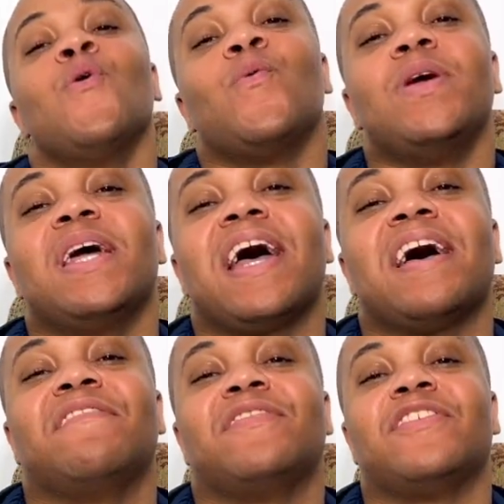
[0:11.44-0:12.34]
We
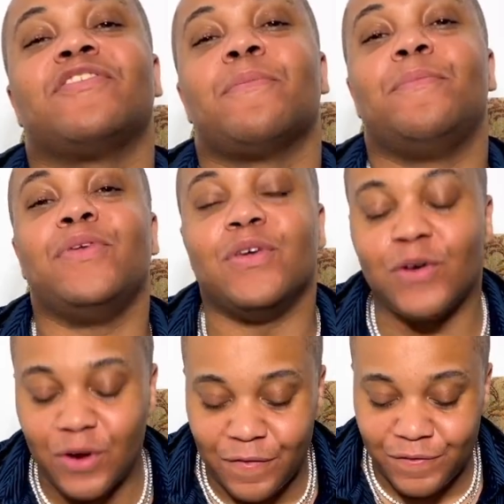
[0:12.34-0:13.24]
have this
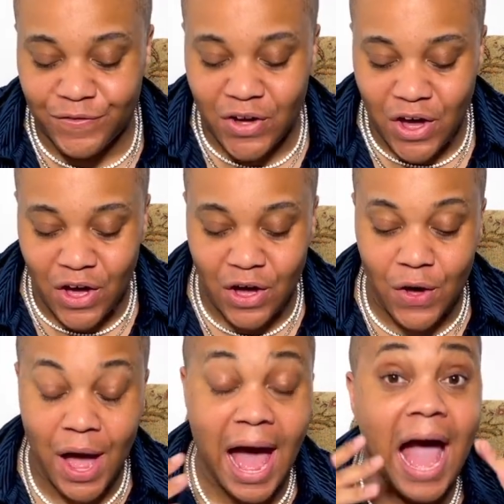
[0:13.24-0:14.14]
beautiful,
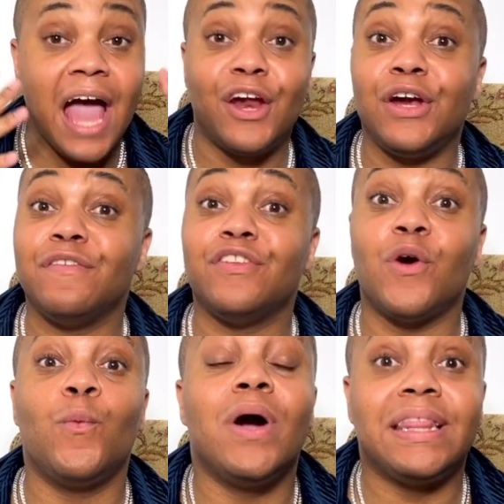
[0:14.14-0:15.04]
I don't even
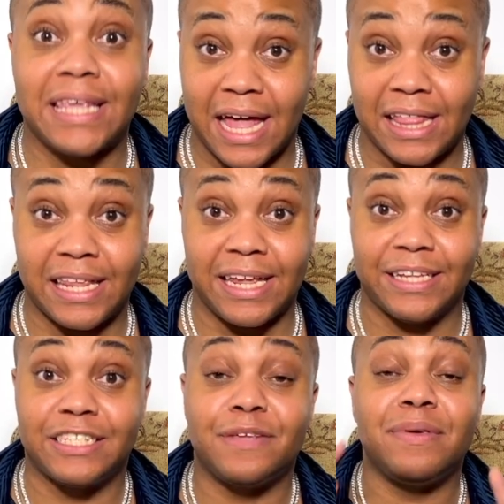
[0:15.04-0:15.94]
know what the hell it
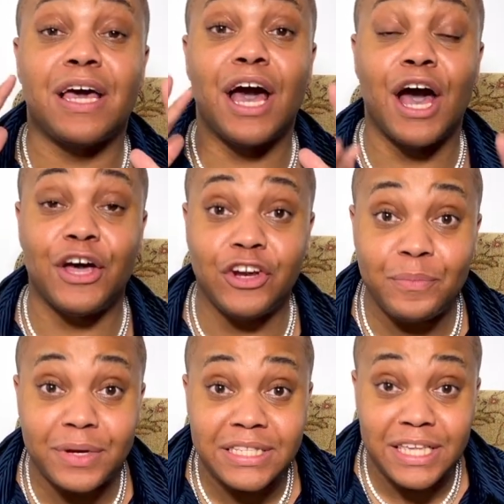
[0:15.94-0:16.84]
is. To be
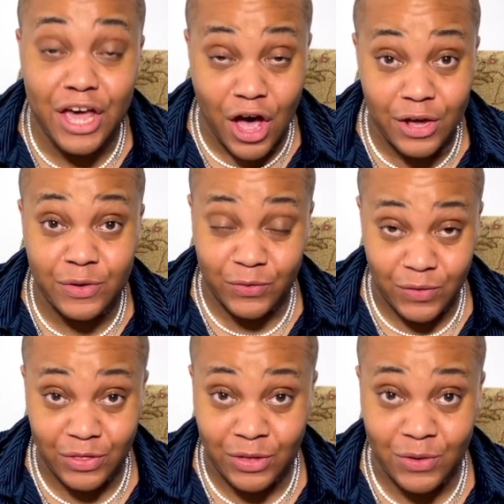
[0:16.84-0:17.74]
100% honest
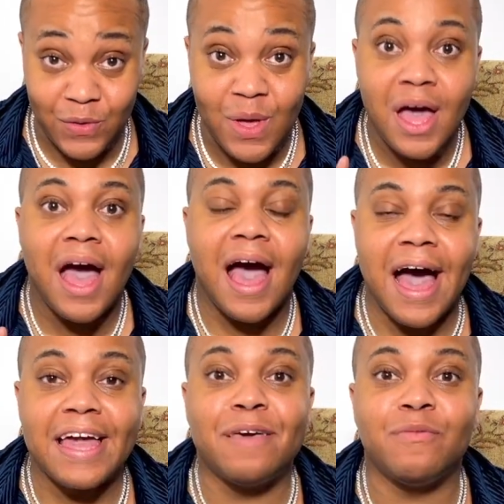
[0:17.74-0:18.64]
with you,
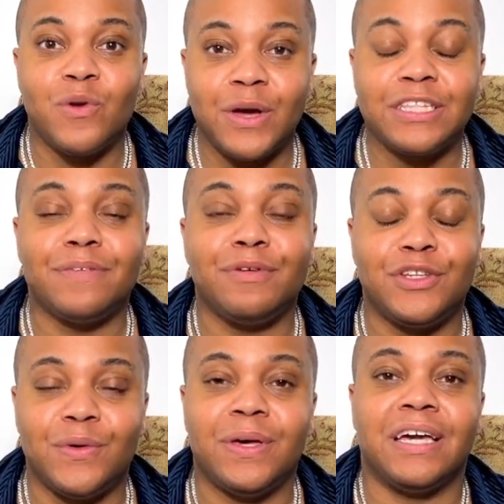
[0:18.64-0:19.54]
I am going to be
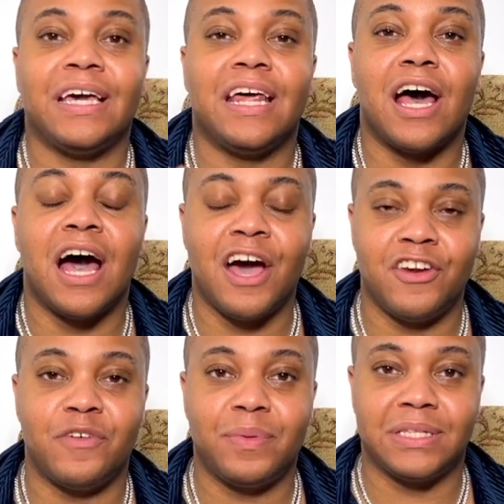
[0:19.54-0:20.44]
doing an
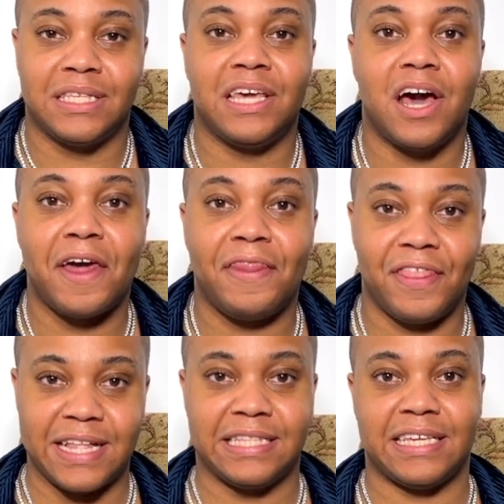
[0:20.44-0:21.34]
100%
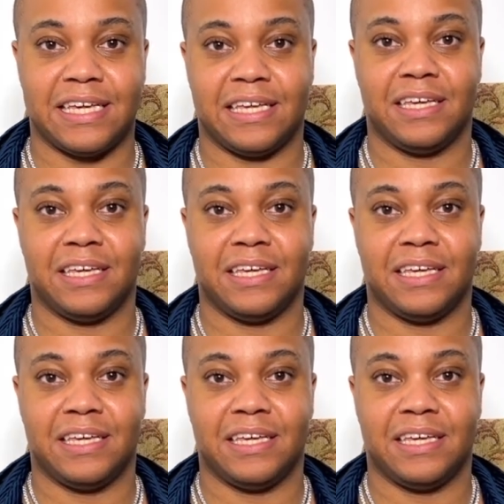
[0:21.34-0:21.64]
authentic,